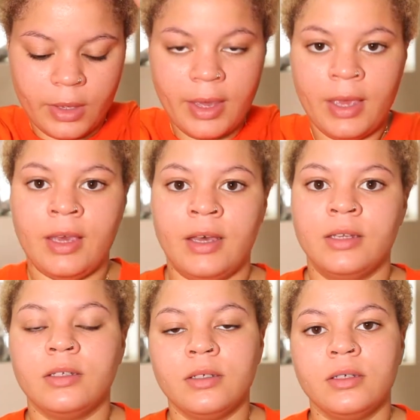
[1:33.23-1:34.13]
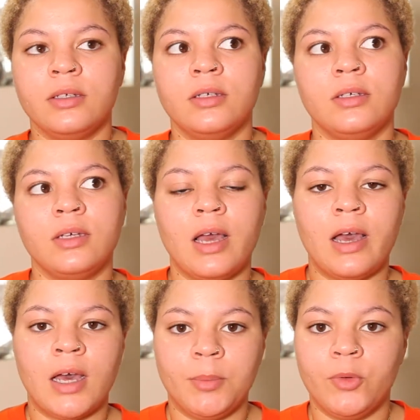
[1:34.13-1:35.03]
And
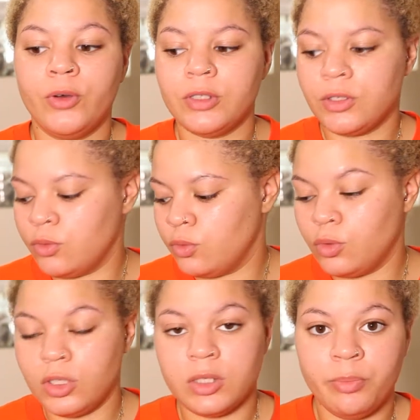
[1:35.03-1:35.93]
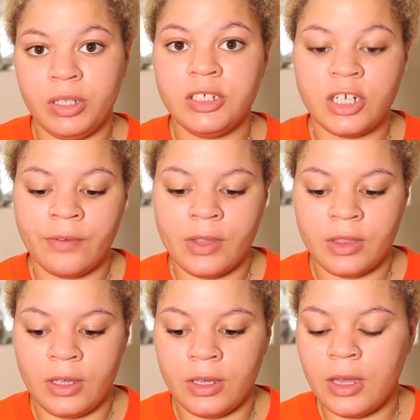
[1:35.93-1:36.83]
I'm going to just bleach
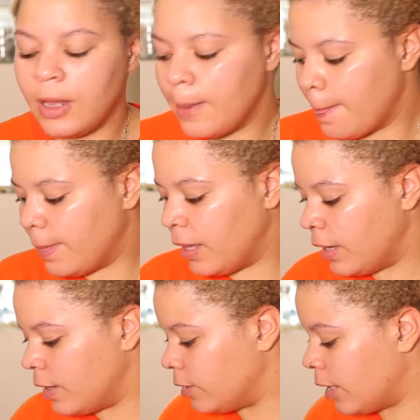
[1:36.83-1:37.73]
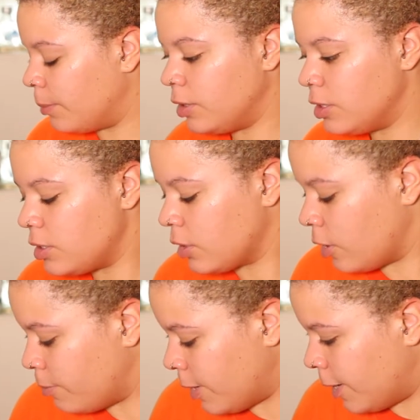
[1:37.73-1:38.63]
everything, and I'm going to
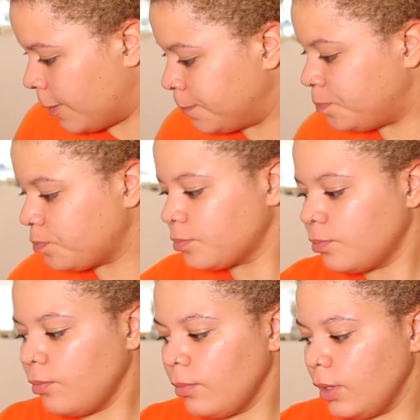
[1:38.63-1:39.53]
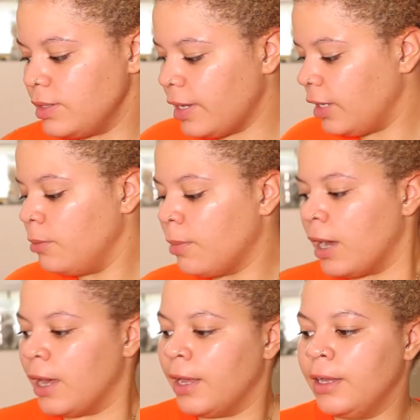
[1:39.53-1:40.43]
start by taking
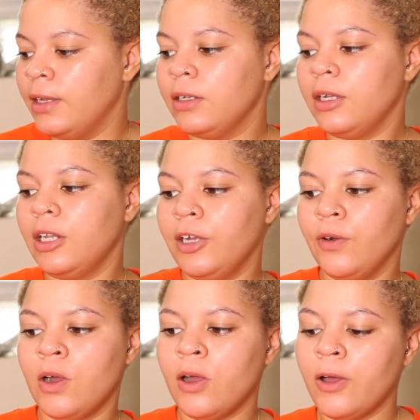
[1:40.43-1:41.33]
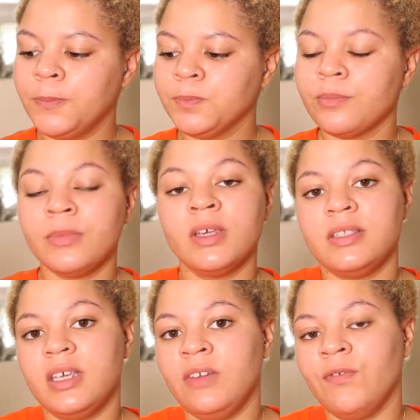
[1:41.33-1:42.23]
my Clairol
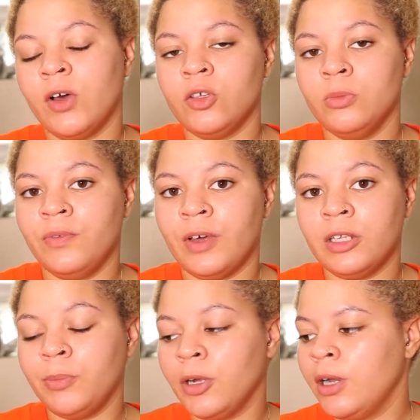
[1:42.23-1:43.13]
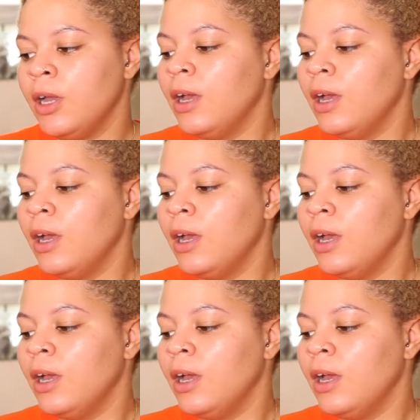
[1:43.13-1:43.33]
10 volume developer.